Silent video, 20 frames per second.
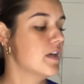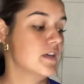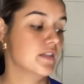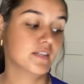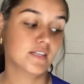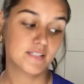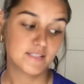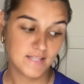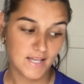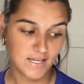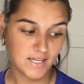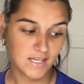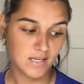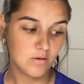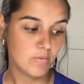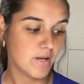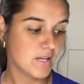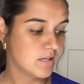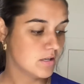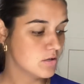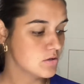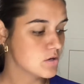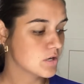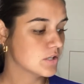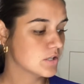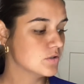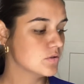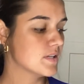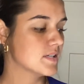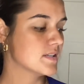The second way that you can
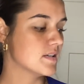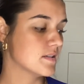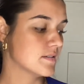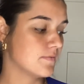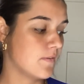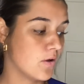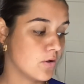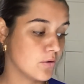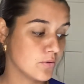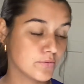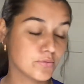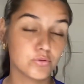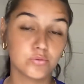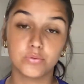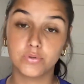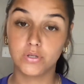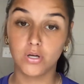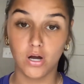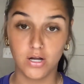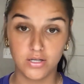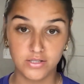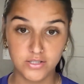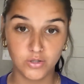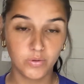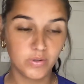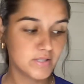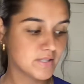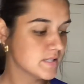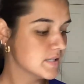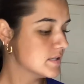do this is follow through with
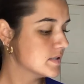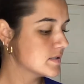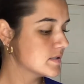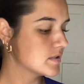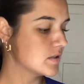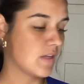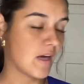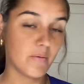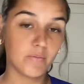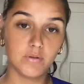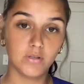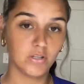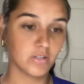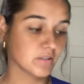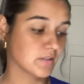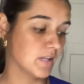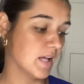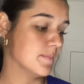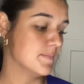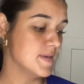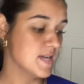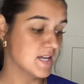consequences. So that would look like be